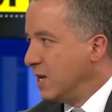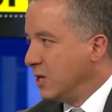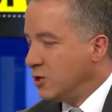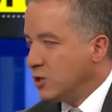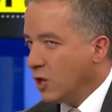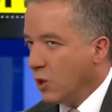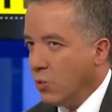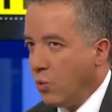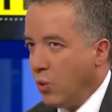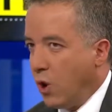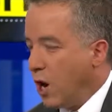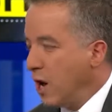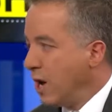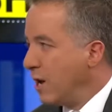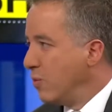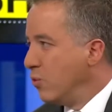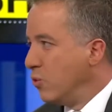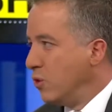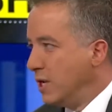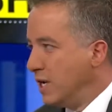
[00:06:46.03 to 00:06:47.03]
So
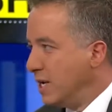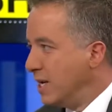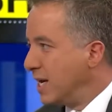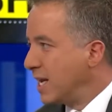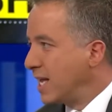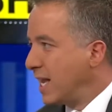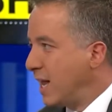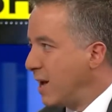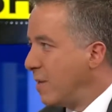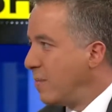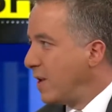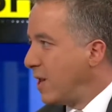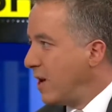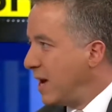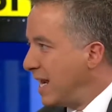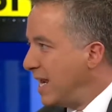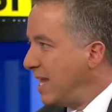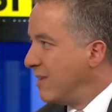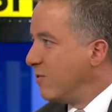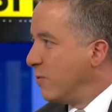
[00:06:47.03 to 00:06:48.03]
why wouldn't a club
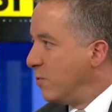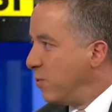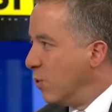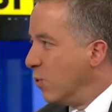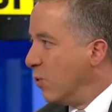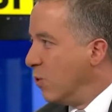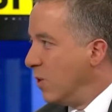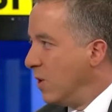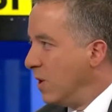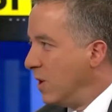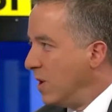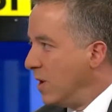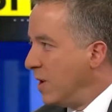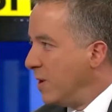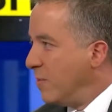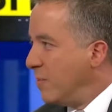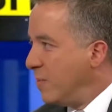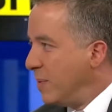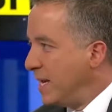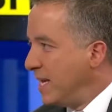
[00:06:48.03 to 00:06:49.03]
like Liverpool
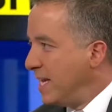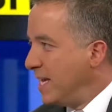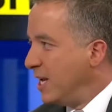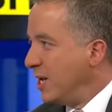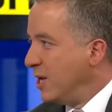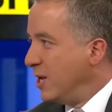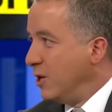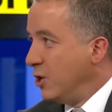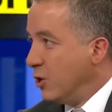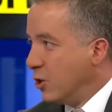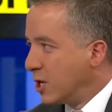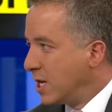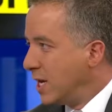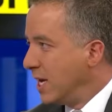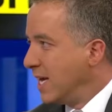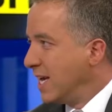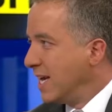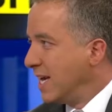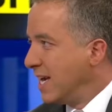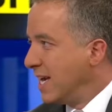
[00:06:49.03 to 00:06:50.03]
be
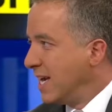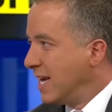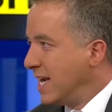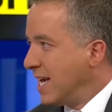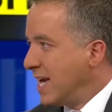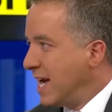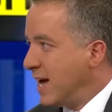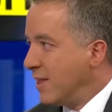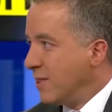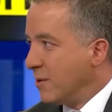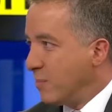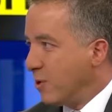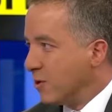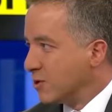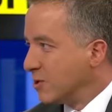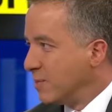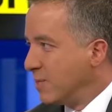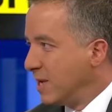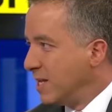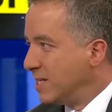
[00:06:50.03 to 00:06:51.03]
looking at the
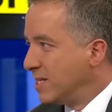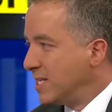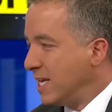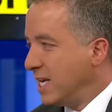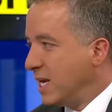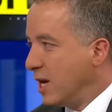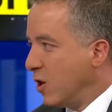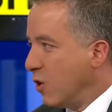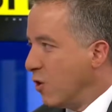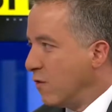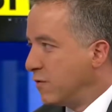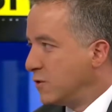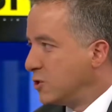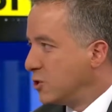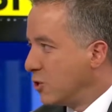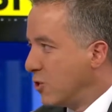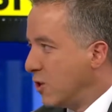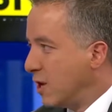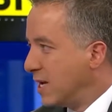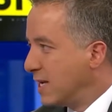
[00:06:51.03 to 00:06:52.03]
possibility of
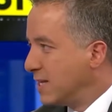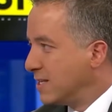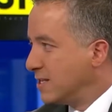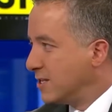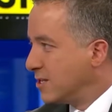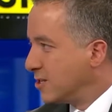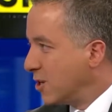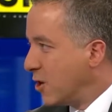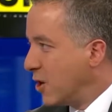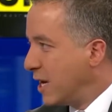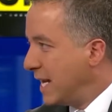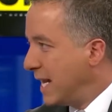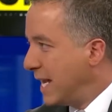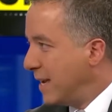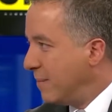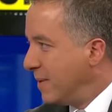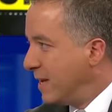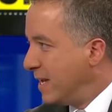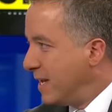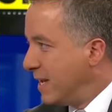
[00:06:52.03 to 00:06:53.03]
trying to sign
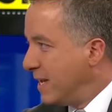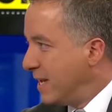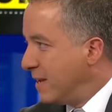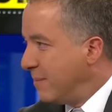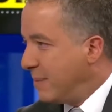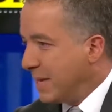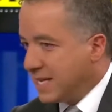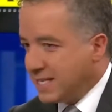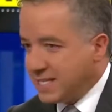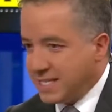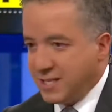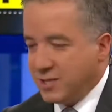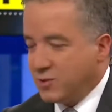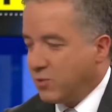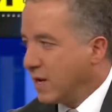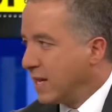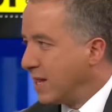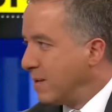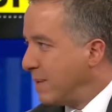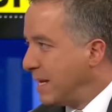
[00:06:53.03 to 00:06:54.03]
him? Because he's
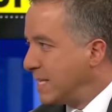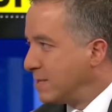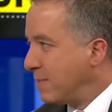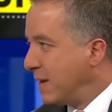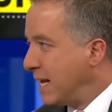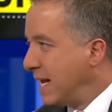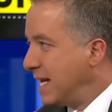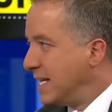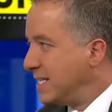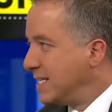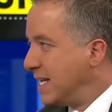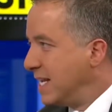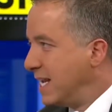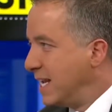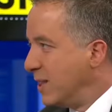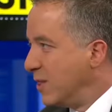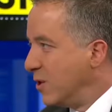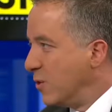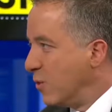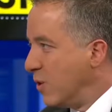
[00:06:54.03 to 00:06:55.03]
one of the best players
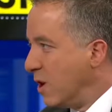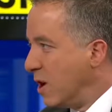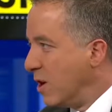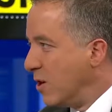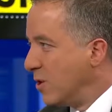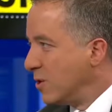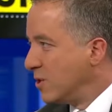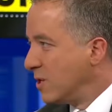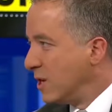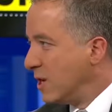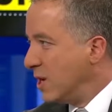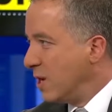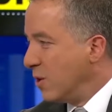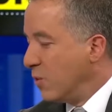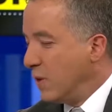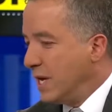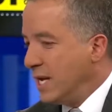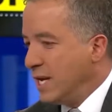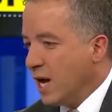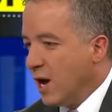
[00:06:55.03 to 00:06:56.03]
in the world.
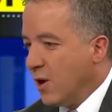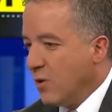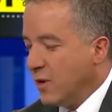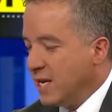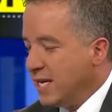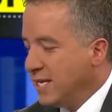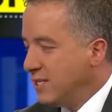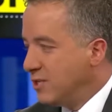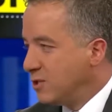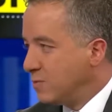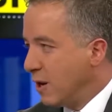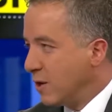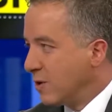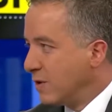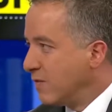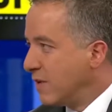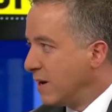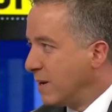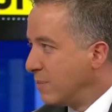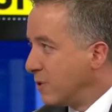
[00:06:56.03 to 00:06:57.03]
We know he's
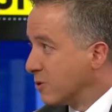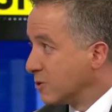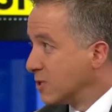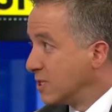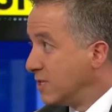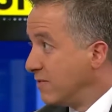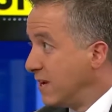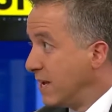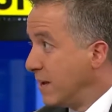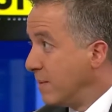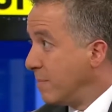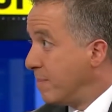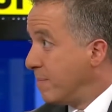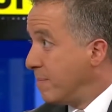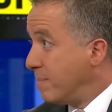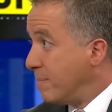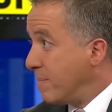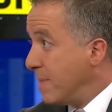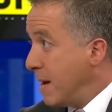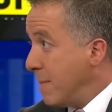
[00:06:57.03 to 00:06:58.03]
spoken very positively
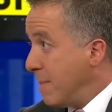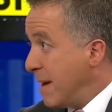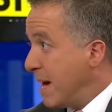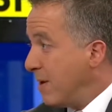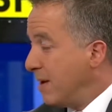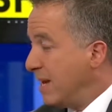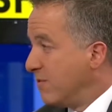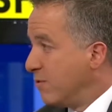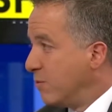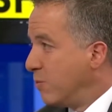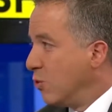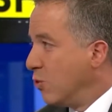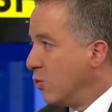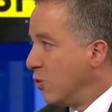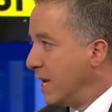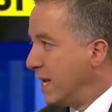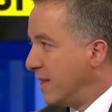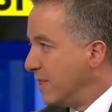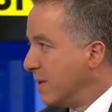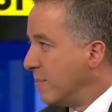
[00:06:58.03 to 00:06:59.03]
about
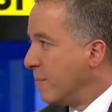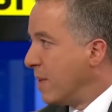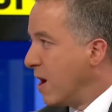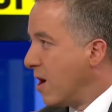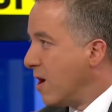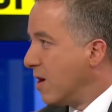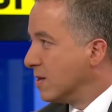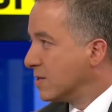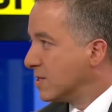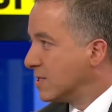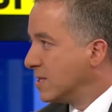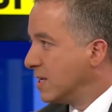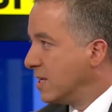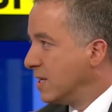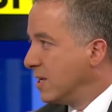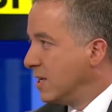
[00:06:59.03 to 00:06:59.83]
Liverpool in the past.